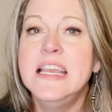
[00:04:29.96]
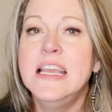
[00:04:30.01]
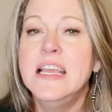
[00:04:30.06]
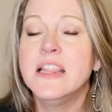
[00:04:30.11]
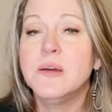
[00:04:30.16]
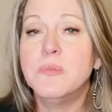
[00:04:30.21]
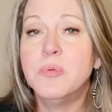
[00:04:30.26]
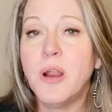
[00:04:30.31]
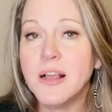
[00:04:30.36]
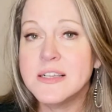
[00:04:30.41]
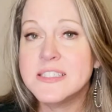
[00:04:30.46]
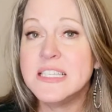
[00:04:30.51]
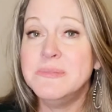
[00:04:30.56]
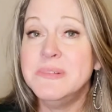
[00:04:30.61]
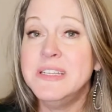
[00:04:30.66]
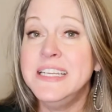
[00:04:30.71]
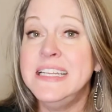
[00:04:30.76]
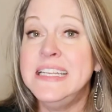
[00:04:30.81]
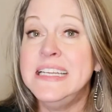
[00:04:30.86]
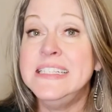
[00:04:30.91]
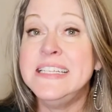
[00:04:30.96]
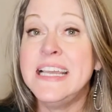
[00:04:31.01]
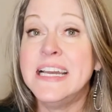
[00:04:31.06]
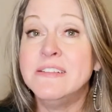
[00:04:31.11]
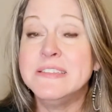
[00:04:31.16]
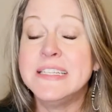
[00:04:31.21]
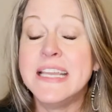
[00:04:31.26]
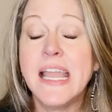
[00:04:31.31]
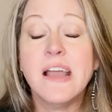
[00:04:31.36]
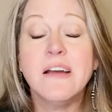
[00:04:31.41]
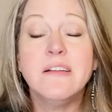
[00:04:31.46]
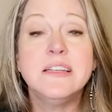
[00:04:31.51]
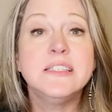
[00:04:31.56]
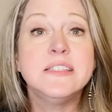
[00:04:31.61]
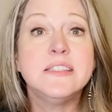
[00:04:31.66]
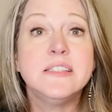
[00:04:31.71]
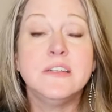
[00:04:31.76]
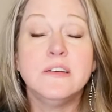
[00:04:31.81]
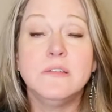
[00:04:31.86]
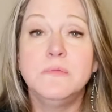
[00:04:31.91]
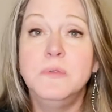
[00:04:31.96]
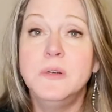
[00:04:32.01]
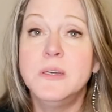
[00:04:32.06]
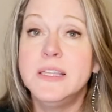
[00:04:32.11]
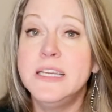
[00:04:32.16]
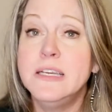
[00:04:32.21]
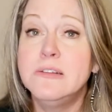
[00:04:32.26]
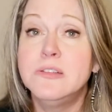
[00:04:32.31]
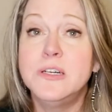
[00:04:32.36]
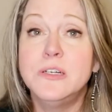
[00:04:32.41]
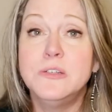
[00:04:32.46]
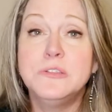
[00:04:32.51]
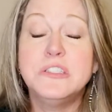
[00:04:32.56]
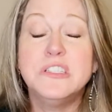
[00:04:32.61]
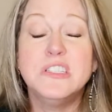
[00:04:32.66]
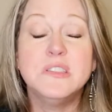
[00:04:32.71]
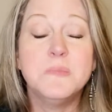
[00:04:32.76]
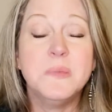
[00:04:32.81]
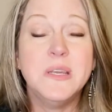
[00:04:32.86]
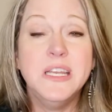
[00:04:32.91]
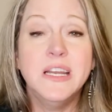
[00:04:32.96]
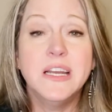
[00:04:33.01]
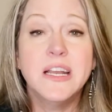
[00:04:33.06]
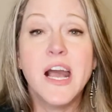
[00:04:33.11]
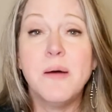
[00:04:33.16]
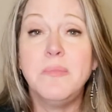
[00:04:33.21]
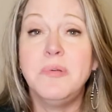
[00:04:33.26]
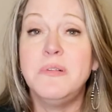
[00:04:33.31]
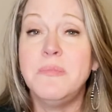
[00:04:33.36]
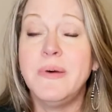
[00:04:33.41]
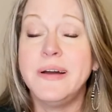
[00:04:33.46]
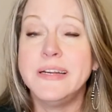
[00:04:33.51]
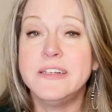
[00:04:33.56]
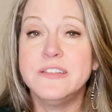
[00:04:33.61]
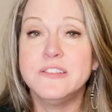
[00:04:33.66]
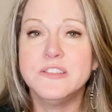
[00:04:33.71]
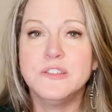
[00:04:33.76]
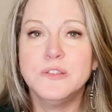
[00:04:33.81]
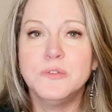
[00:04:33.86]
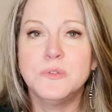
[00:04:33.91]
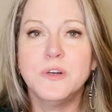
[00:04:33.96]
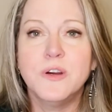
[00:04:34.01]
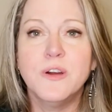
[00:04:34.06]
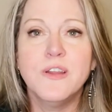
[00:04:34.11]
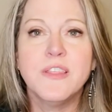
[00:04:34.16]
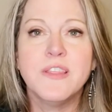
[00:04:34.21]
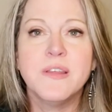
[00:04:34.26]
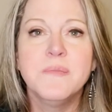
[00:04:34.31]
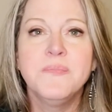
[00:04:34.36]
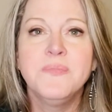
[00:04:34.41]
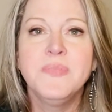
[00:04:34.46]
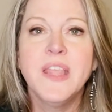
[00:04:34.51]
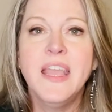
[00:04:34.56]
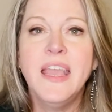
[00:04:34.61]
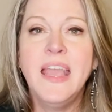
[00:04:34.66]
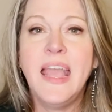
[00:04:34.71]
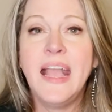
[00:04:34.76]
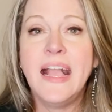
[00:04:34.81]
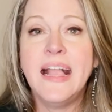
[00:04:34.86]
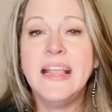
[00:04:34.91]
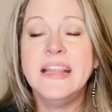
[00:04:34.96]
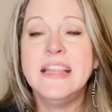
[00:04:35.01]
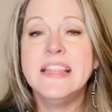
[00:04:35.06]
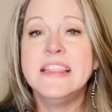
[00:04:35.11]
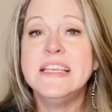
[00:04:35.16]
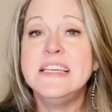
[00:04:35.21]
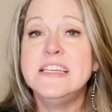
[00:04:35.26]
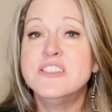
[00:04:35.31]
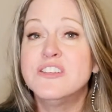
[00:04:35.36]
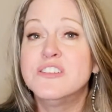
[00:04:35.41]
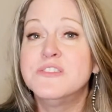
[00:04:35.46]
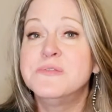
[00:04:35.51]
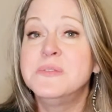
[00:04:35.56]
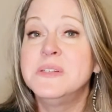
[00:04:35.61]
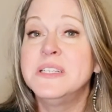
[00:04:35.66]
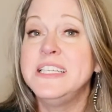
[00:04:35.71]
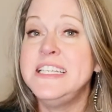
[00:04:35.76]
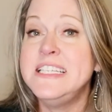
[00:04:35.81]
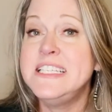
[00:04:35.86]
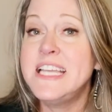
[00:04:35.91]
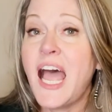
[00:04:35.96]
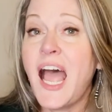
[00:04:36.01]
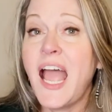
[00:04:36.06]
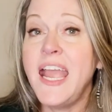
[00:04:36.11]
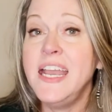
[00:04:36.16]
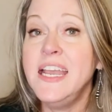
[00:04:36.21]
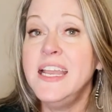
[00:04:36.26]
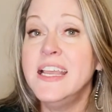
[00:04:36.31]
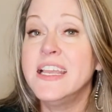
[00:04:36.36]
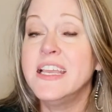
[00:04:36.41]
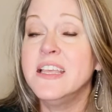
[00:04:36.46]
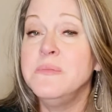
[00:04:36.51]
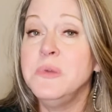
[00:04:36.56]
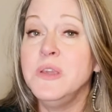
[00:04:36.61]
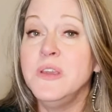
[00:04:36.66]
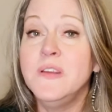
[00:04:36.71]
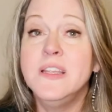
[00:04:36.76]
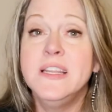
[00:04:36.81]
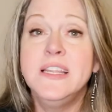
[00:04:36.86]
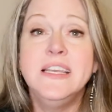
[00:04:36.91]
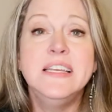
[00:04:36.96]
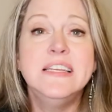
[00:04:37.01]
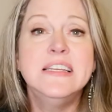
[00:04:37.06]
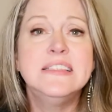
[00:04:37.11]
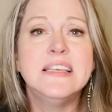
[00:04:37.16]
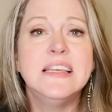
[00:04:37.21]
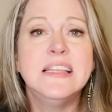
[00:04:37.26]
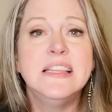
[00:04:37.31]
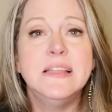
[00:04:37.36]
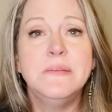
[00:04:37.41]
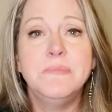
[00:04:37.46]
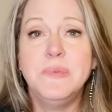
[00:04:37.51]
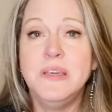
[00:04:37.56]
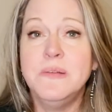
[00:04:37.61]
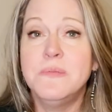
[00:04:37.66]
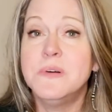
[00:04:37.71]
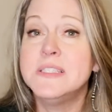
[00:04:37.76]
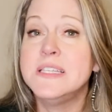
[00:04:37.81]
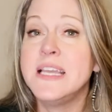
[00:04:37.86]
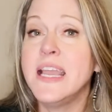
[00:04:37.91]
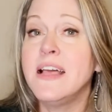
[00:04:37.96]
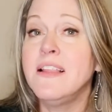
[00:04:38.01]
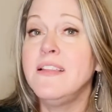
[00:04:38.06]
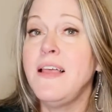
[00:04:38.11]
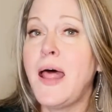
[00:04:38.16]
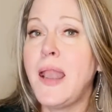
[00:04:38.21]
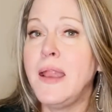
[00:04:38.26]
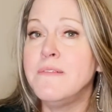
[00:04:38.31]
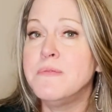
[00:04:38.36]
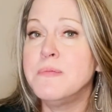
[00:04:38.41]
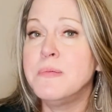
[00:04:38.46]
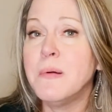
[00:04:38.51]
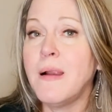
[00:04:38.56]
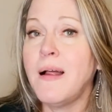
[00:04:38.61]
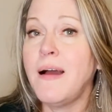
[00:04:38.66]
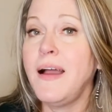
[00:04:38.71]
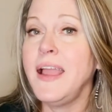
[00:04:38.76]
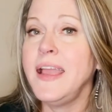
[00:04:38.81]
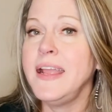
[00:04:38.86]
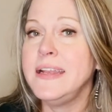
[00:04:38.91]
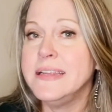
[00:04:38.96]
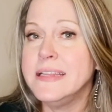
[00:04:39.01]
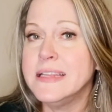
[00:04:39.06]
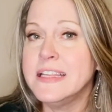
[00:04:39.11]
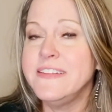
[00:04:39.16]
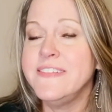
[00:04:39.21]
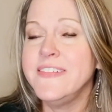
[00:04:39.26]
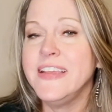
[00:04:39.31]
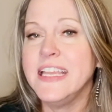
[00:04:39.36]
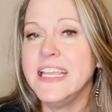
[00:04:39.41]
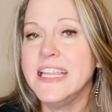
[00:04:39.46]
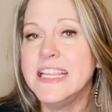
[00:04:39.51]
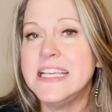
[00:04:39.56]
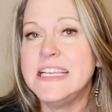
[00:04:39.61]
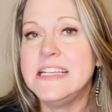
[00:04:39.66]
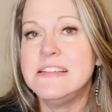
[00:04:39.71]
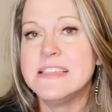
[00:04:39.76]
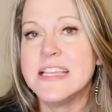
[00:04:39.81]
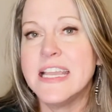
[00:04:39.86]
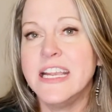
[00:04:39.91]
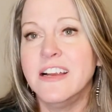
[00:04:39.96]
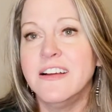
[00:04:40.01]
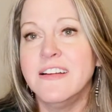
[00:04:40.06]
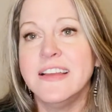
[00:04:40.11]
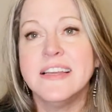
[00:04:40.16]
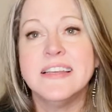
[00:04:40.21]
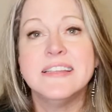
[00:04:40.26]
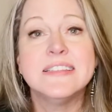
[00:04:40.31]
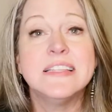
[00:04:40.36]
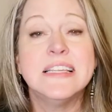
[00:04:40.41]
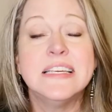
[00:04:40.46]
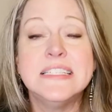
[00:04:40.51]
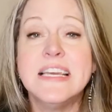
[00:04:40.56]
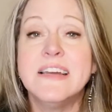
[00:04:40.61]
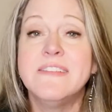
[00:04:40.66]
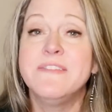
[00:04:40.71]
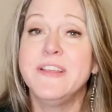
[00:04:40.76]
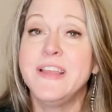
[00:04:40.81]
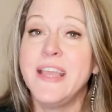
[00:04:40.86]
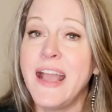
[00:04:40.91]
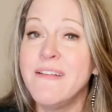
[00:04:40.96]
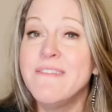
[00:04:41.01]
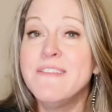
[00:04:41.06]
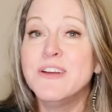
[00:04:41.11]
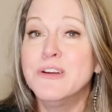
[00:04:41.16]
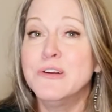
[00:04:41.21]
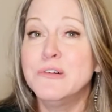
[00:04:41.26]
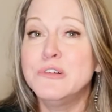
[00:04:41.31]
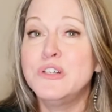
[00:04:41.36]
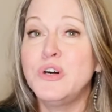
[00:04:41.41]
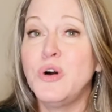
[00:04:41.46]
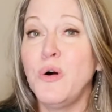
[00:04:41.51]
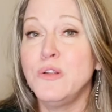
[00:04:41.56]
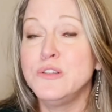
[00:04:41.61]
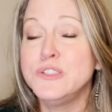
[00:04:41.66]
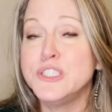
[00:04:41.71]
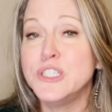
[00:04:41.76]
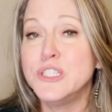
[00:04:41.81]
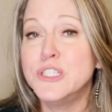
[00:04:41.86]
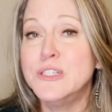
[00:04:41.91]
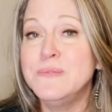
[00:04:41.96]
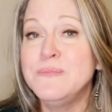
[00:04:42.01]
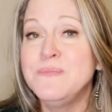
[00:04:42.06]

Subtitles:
The proximity to downtown is still really close, just being a couple miles north. And these are really tight-knit communities, and the people take a lot of pride in living in these areas. They definitely have their own culture.